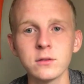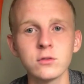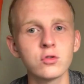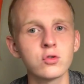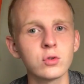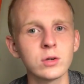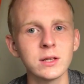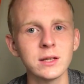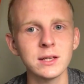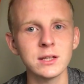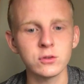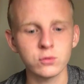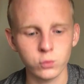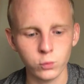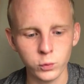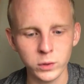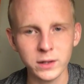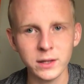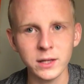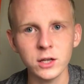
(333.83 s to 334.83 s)
This drill
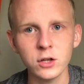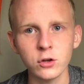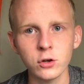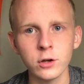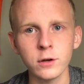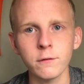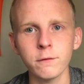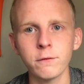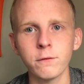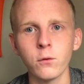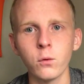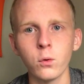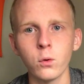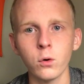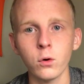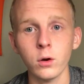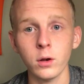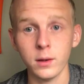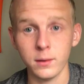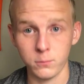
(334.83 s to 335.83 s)
is really good
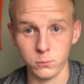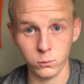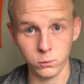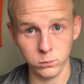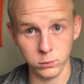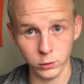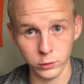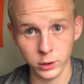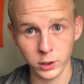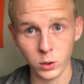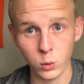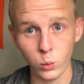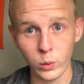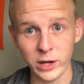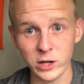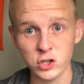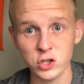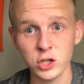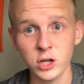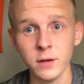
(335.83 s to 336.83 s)
for learning a
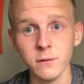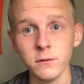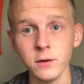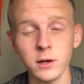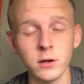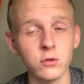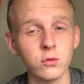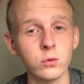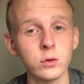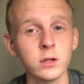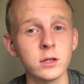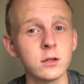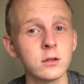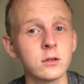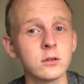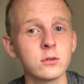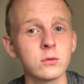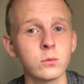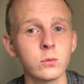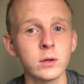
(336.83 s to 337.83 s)
weight shift, and it's
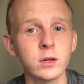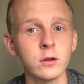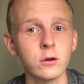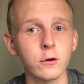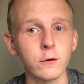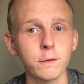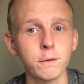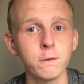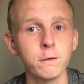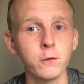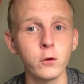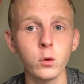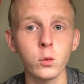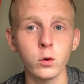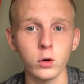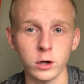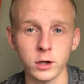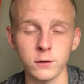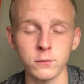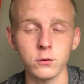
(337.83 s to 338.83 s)
really good to relearn
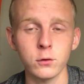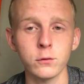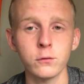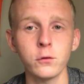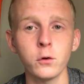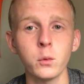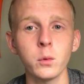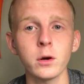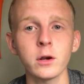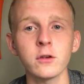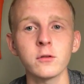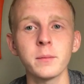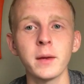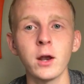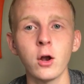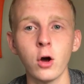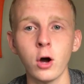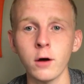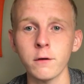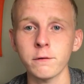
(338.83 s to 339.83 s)
footwork. If your footwork
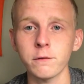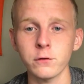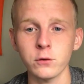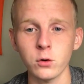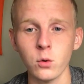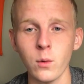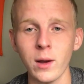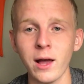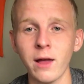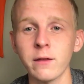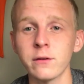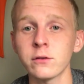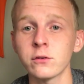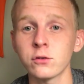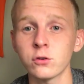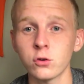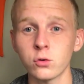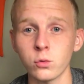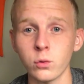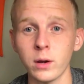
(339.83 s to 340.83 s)
has been off for a while,
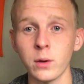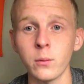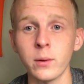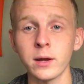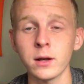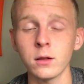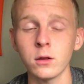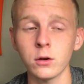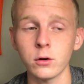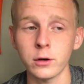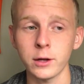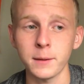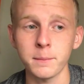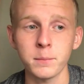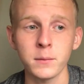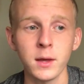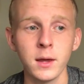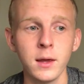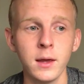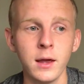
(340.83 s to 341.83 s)
this is a great way to learn
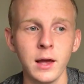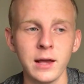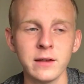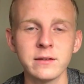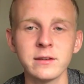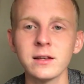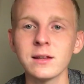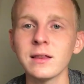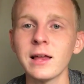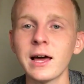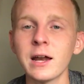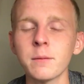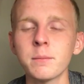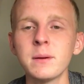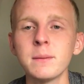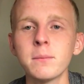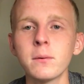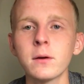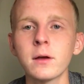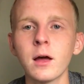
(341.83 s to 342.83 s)
it. I see a
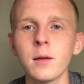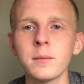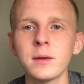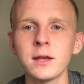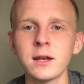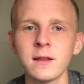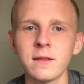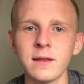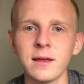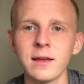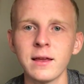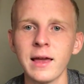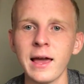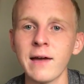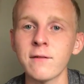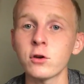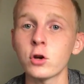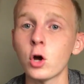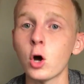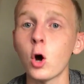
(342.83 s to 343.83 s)
lot of people come in and they
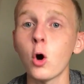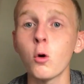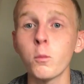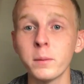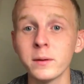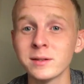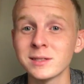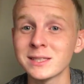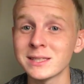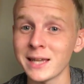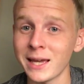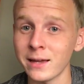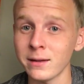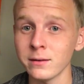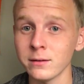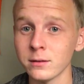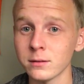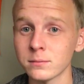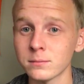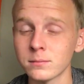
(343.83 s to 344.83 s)
have an open
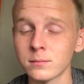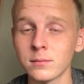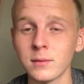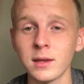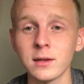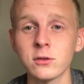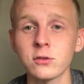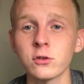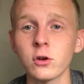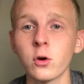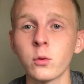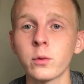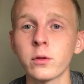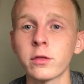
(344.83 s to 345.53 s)
stance. They